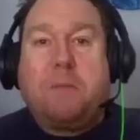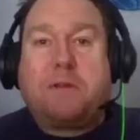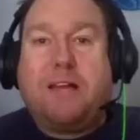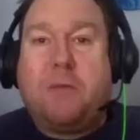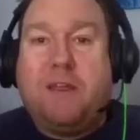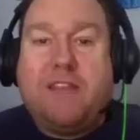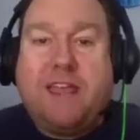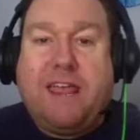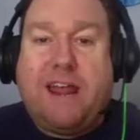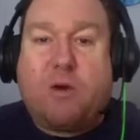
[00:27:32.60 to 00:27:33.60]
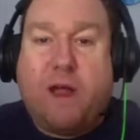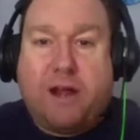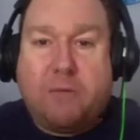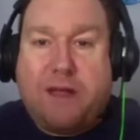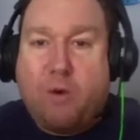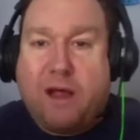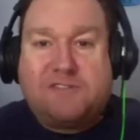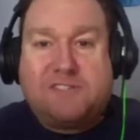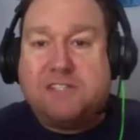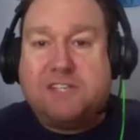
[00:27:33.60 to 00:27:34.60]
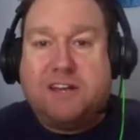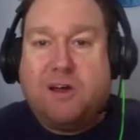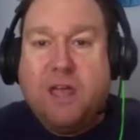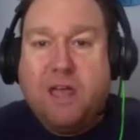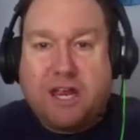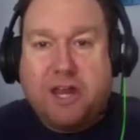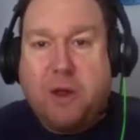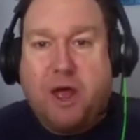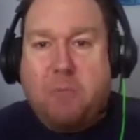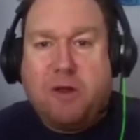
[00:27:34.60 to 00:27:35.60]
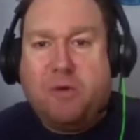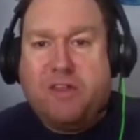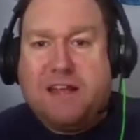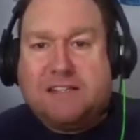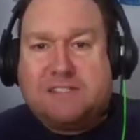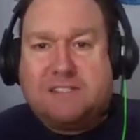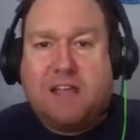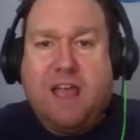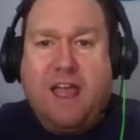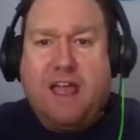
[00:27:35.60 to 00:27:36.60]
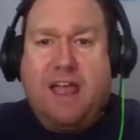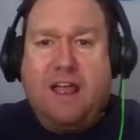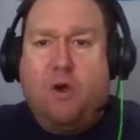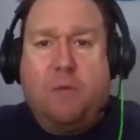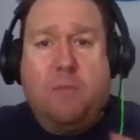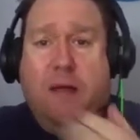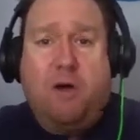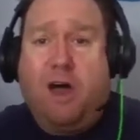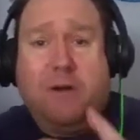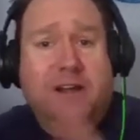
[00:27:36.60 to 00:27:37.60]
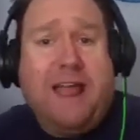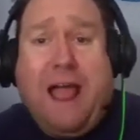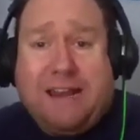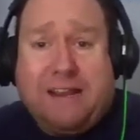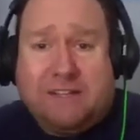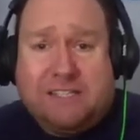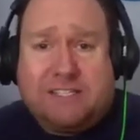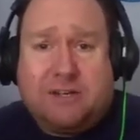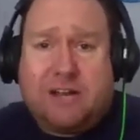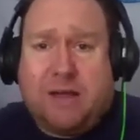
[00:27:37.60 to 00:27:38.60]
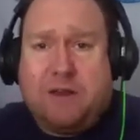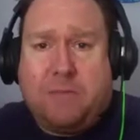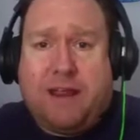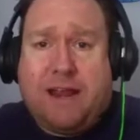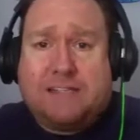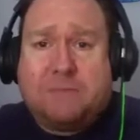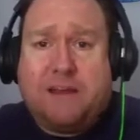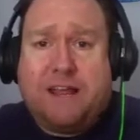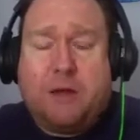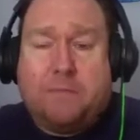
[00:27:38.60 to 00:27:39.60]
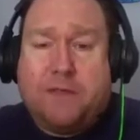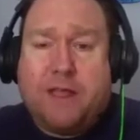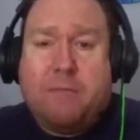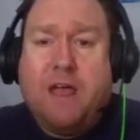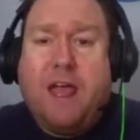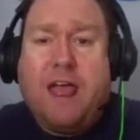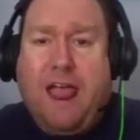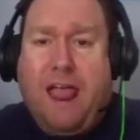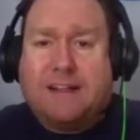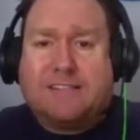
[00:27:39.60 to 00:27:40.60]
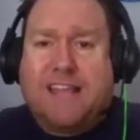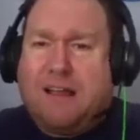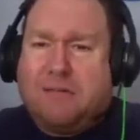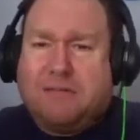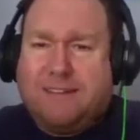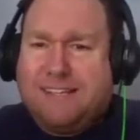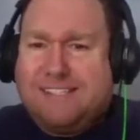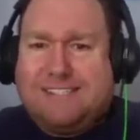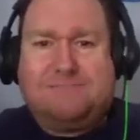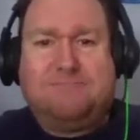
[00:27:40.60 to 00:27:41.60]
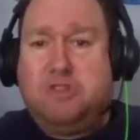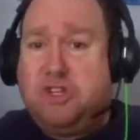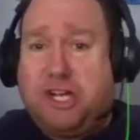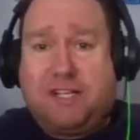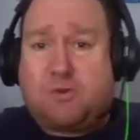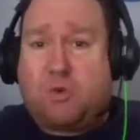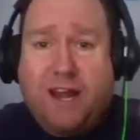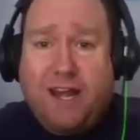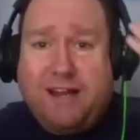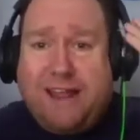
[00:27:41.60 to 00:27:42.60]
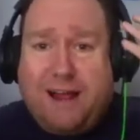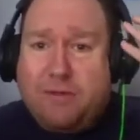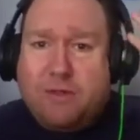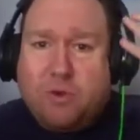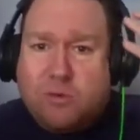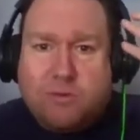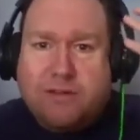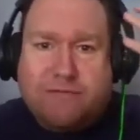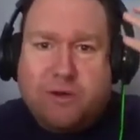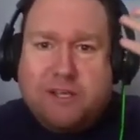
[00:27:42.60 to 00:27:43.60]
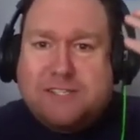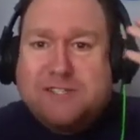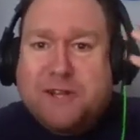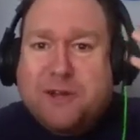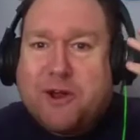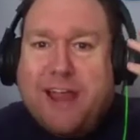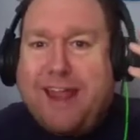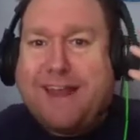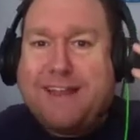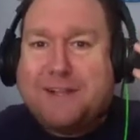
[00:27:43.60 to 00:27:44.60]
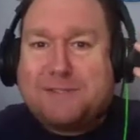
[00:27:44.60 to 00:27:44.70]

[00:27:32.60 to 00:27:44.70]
tell me they can't write, or my wife says, you know, can you help me with this? Uh, yeah. Uh, or my mom or dad even still come to me and ask me to help them, and it's like it's just writing down the the voices in your head. That's